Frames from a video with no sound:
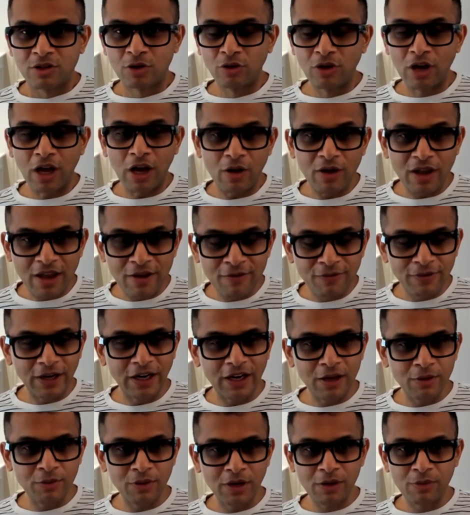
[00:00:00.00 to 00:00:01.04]
So now
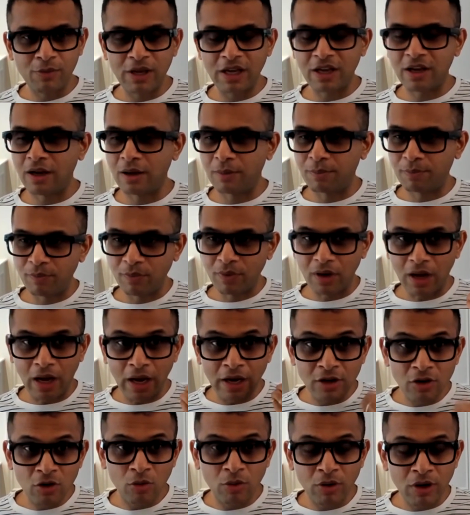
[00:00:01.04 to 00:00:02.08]
every day when I wake up,
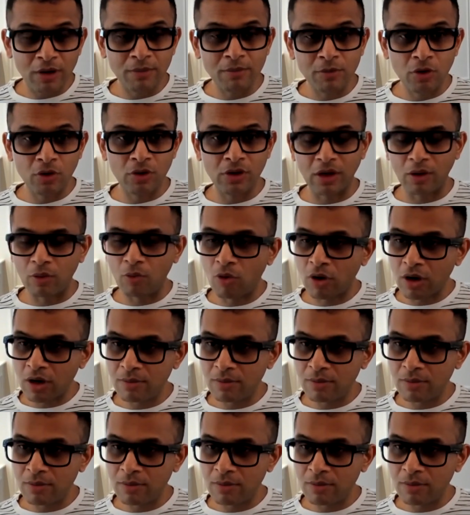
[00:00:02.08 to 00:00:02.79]
I know what I'm doing.